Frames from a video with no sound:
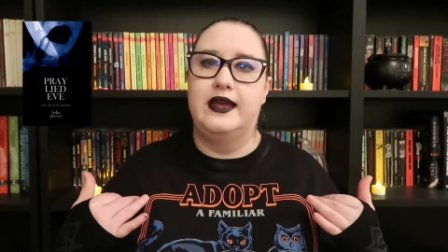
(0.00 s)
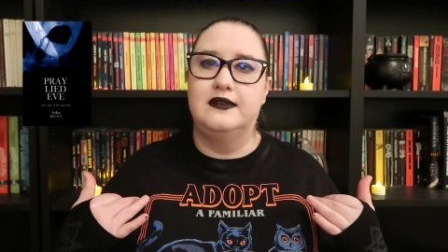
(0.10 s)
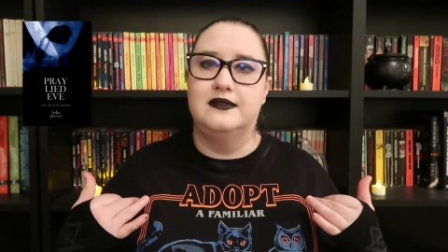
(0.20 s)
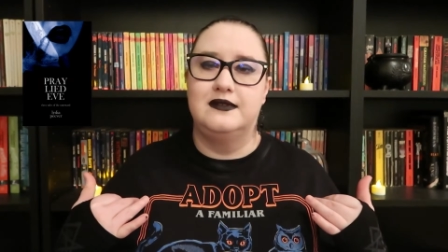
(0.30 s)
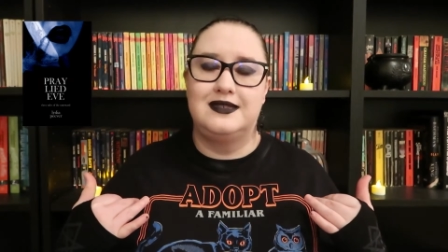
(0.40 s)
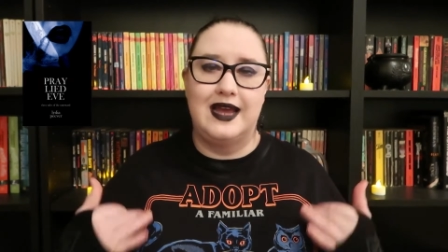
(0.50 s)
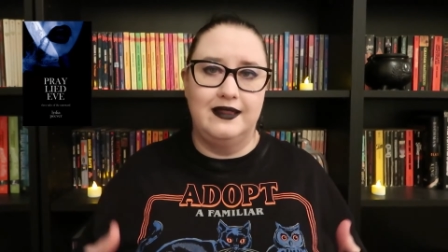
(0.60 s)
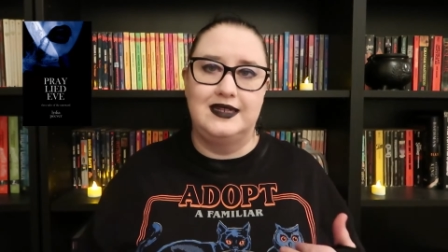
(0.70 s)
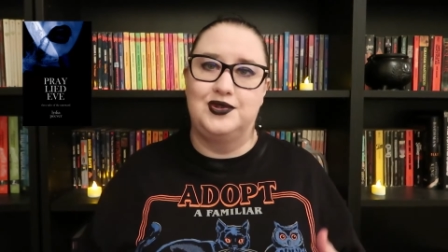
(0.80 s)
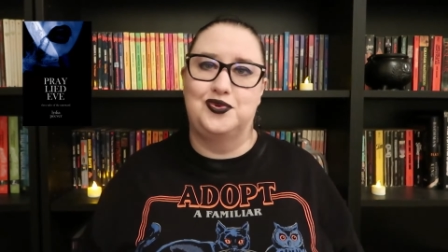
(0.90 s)
and
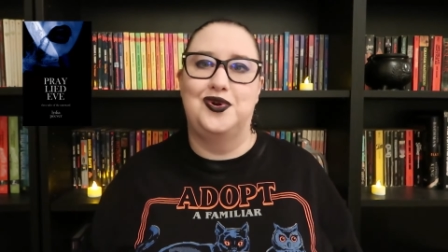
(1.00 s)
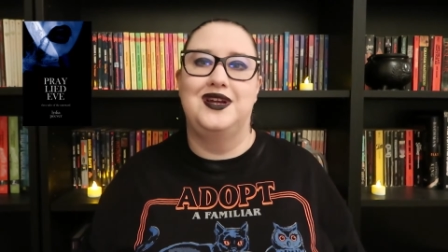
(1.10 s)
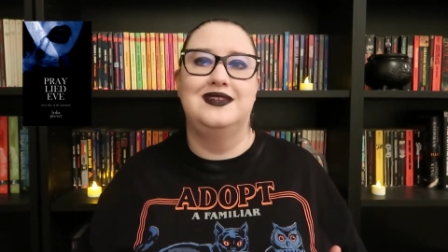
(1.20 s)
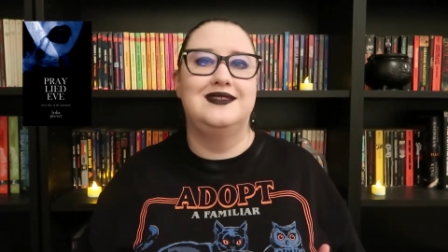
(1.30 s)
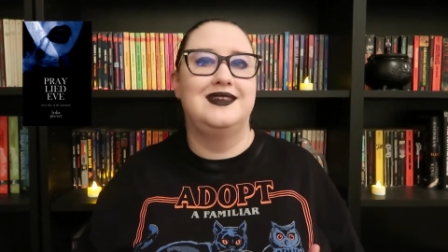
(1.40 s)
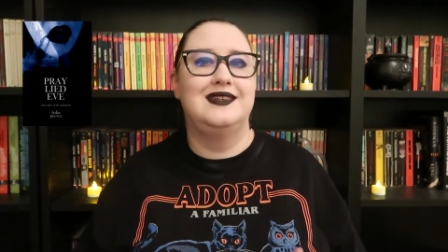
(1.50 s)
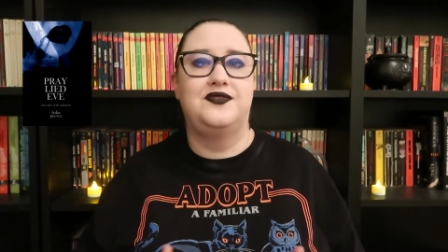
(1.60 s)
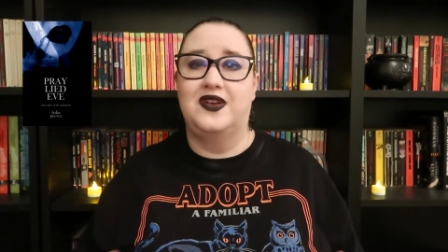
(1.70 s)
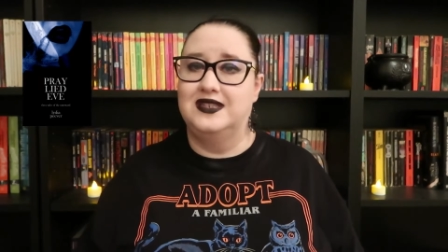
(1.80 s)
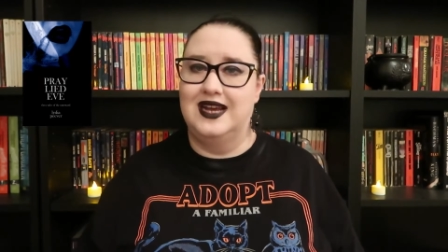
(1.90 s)
telling stories
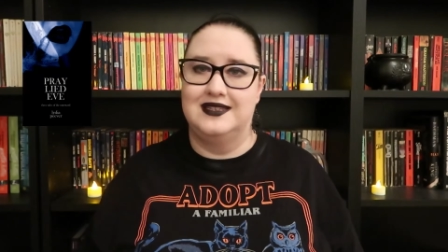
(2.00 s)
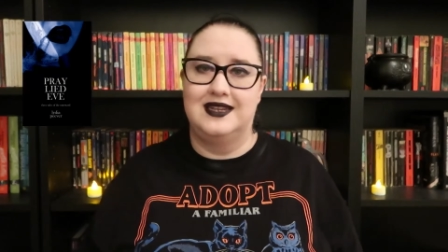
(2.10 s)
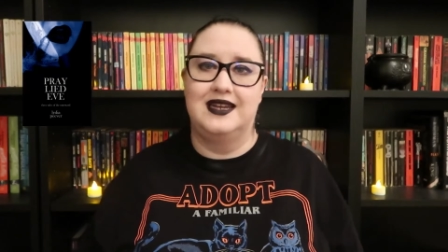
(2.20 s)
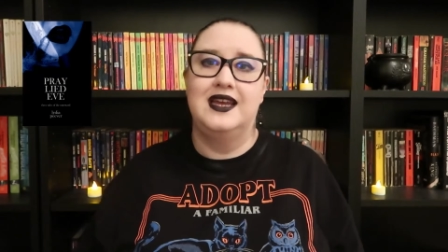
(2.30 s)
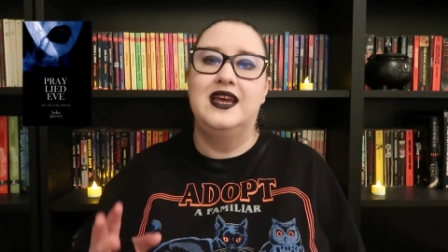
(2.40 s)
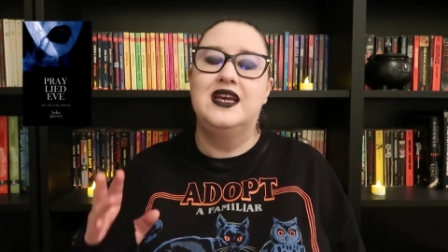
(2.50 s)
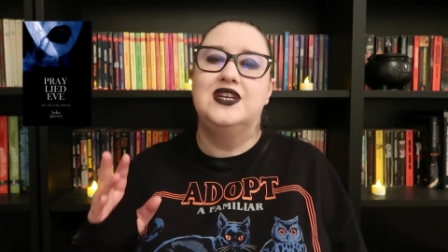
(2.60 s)
is fantastic.